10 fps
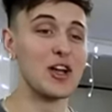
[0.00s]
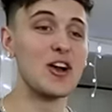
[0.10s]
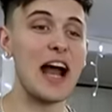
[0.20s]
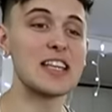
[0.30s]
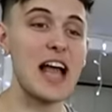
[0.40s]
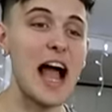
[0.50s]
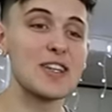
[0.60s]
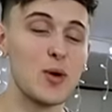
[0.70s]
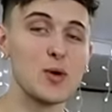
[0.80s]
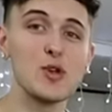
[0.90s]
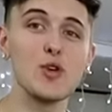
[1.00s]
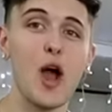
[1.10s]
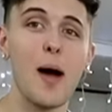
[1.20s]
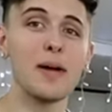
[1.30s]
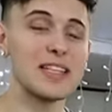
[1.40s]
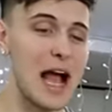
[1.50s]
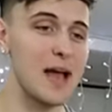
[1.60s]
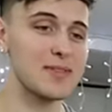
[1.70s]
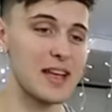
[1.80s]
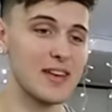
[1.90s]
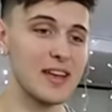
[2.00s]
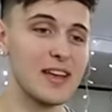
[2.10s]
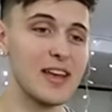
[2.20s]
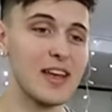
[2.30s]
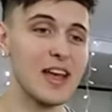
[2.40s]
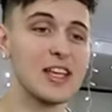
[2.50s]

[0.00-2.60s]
You're not. I told you. how many times I?